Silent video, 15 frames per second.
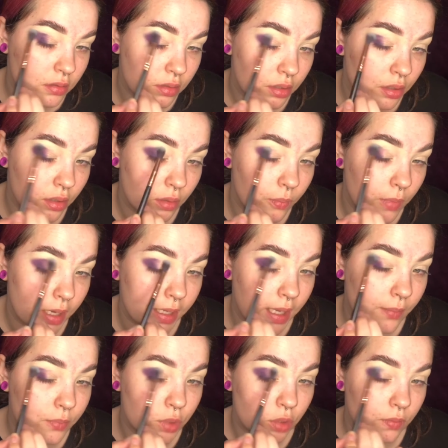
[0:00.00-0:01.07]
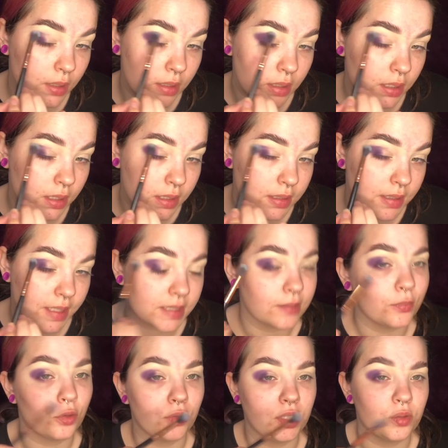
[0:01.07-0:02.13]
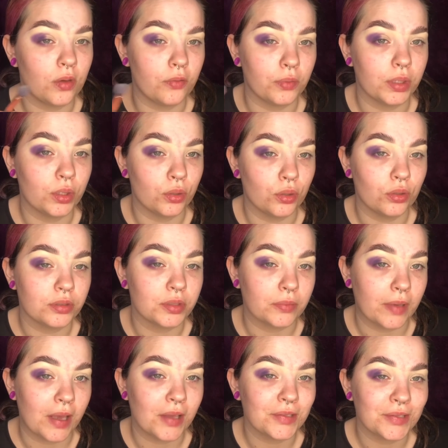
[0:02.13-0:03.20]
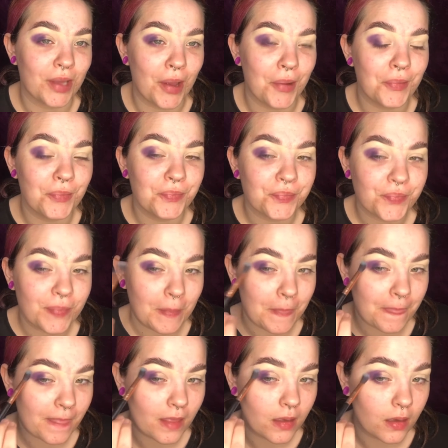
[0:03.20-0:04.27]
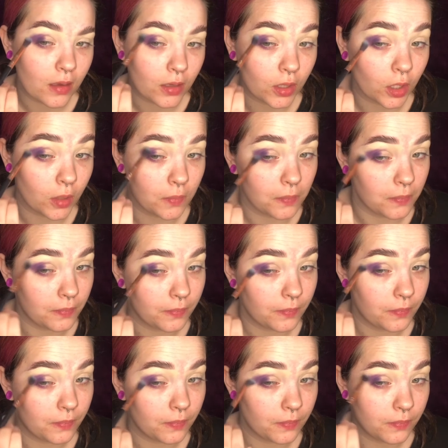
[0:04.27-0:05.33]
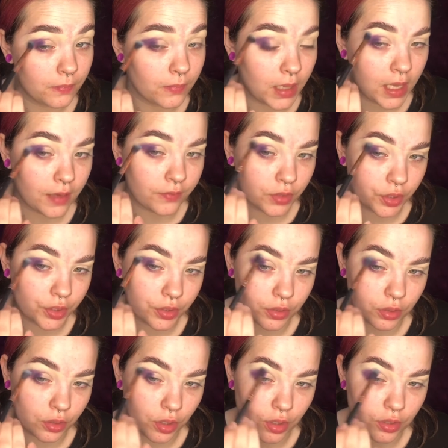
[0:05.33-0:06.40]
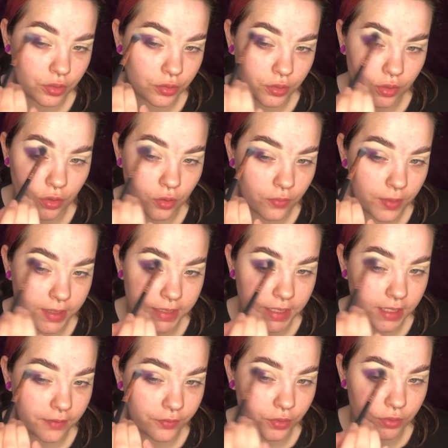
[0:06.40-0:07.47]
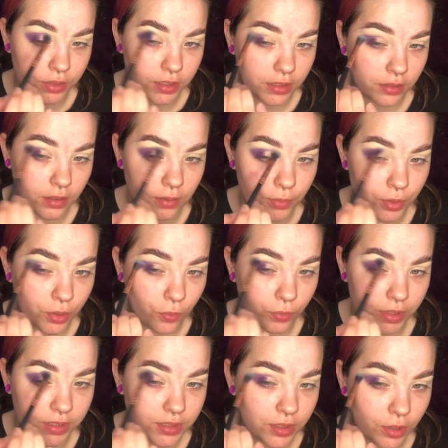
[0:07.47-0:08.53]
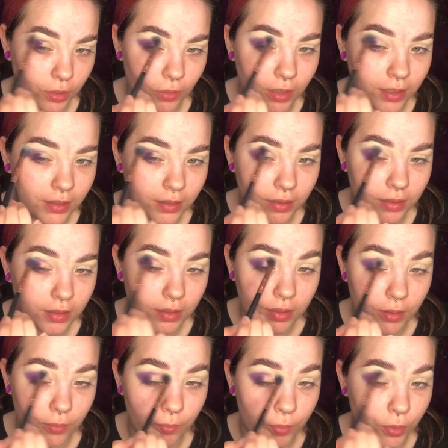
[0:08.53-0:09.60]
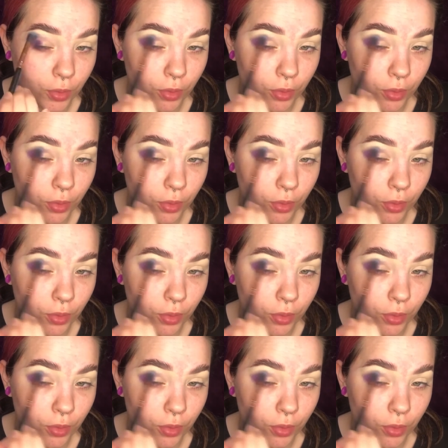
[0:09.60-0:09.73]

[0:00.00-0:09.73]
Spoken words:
I am doing the Stacey Marie 12-week course as well, so I have learned a lot already, and I'm only on week 2 but